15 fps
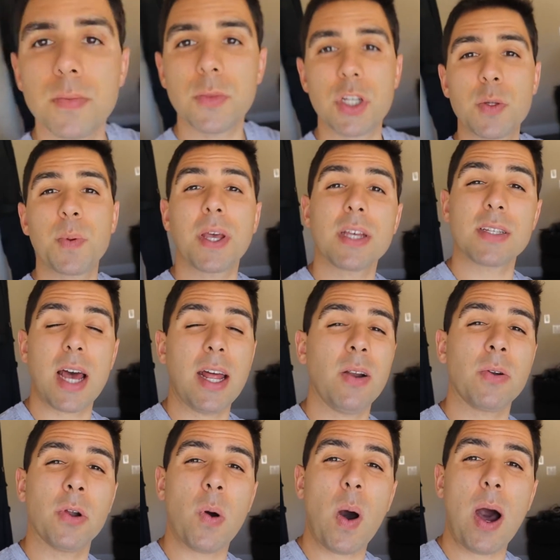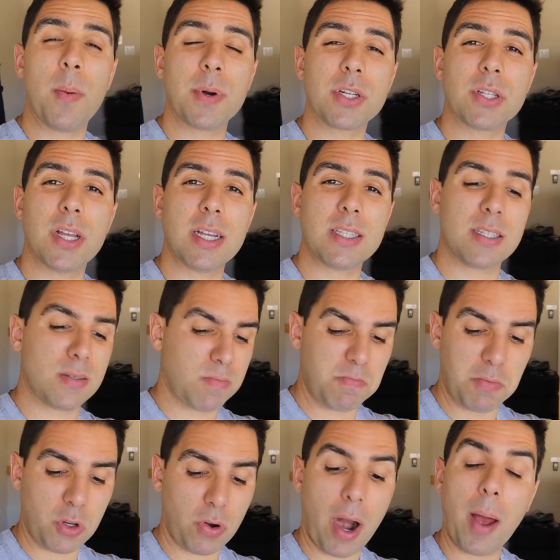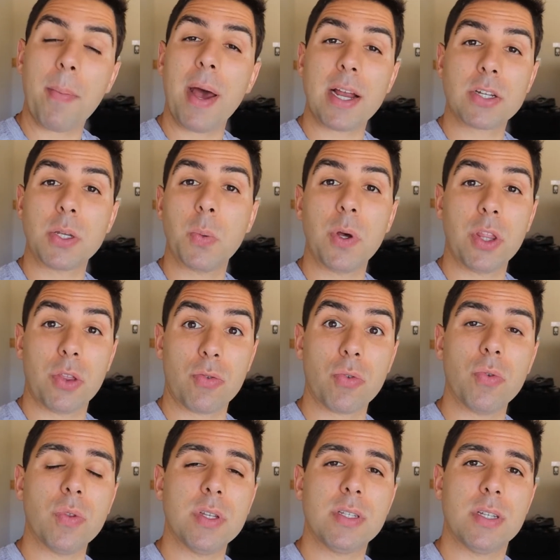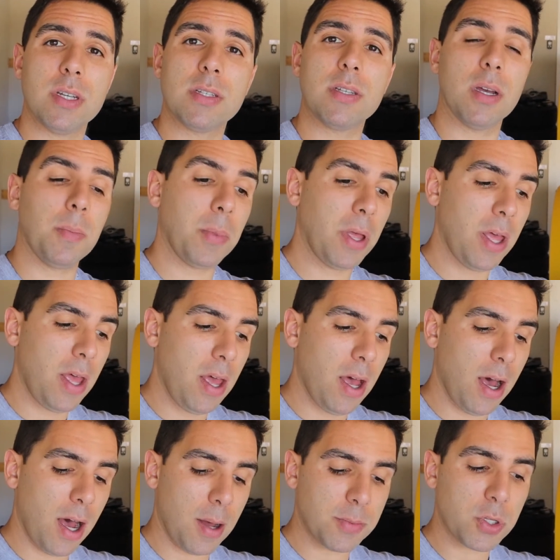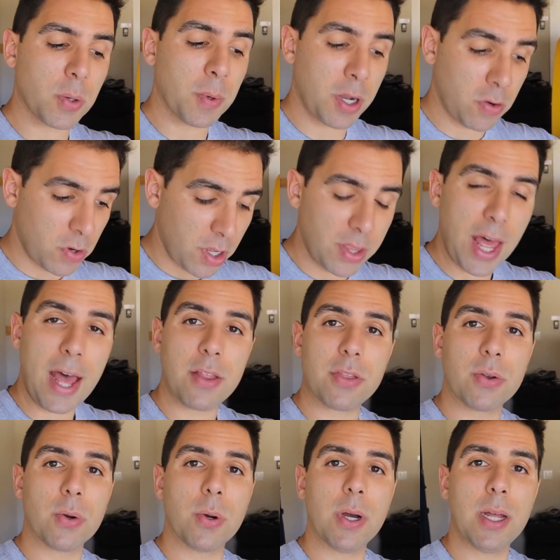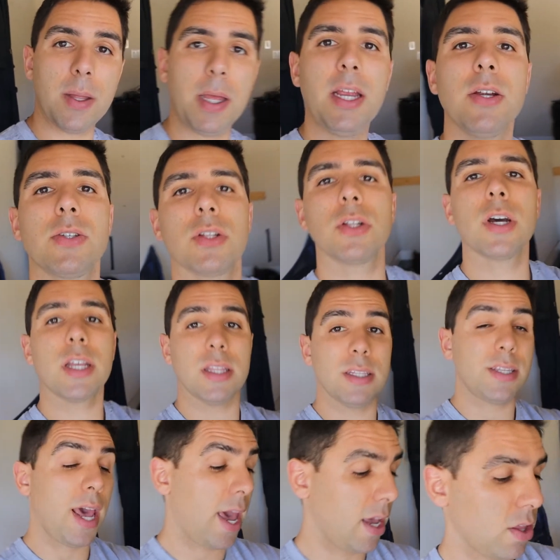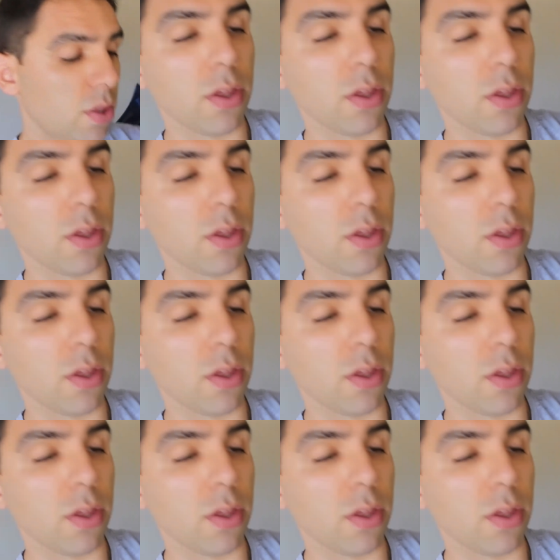just because I don't know how much of that crap actually went through the system. So I'm gonna run that through it. Here's a look at the tank